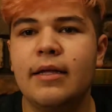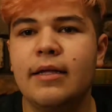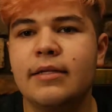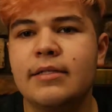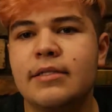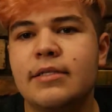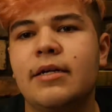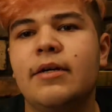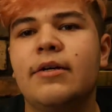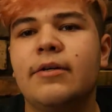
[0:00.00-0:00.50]

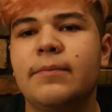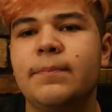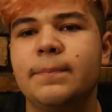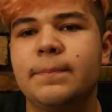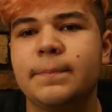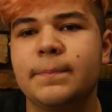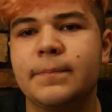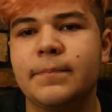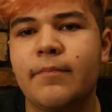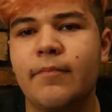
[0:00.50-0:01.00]
So,
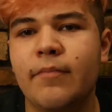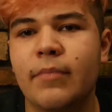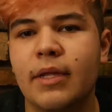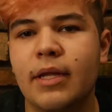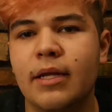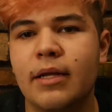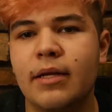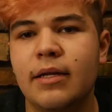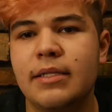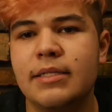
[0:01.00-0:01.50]

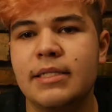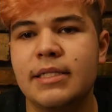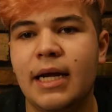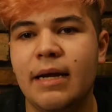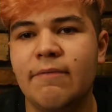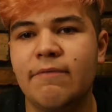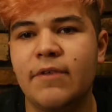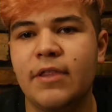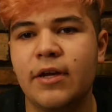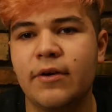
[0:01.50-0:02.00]
it's
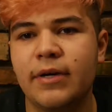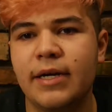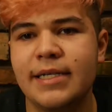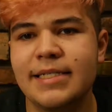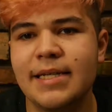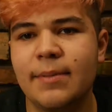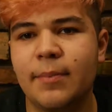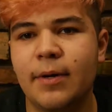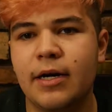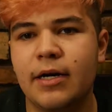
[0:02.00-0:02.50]
time for the
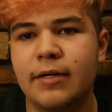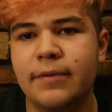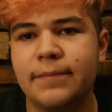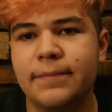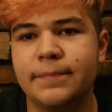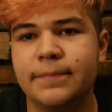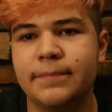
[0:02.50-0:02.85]
crazy part.